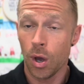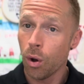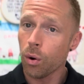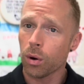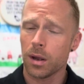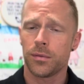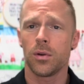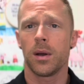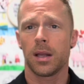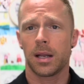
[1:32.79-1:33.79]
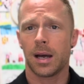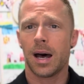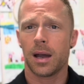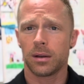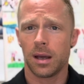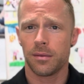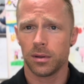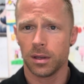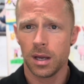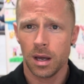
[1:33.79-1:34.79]
or if you will, at a higher
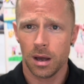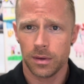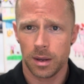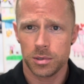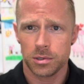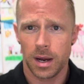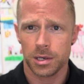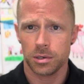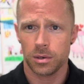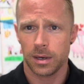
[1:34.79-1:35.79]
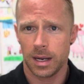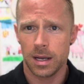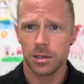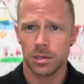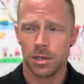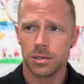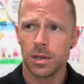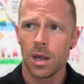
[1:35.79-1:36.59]
level of abstraction or analysis,